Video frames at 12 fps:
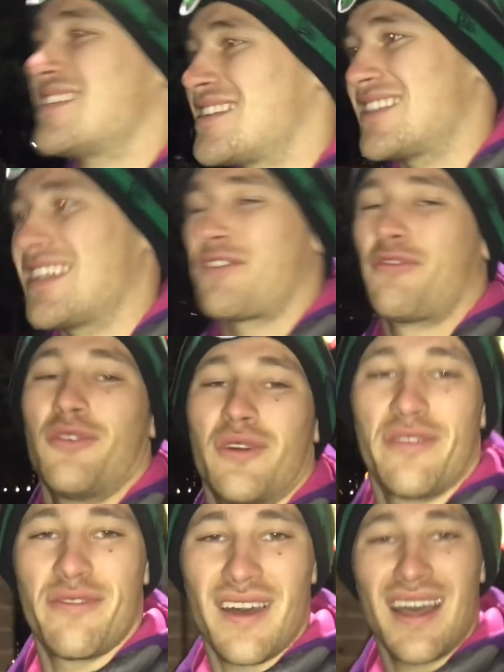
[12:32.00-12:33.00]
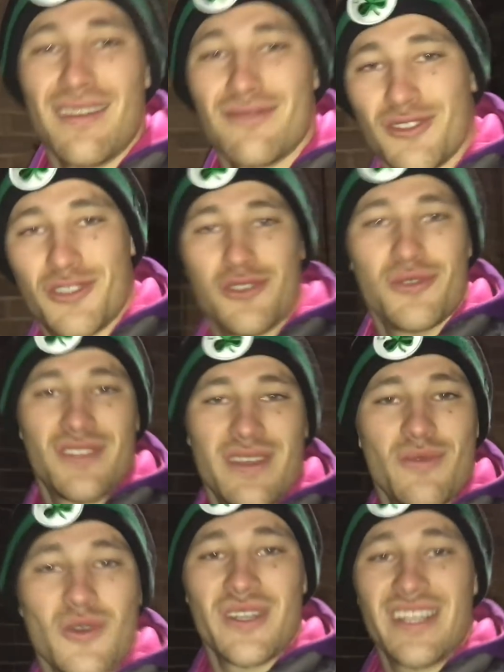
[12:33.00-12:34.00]
6:45 on Tuesday
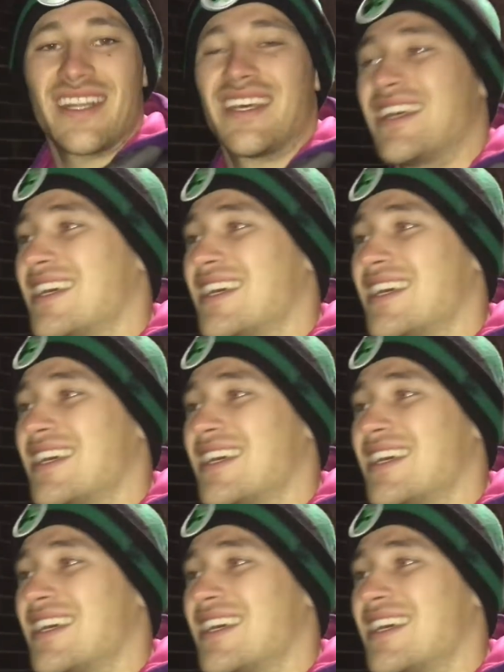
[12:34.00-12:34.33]
morning.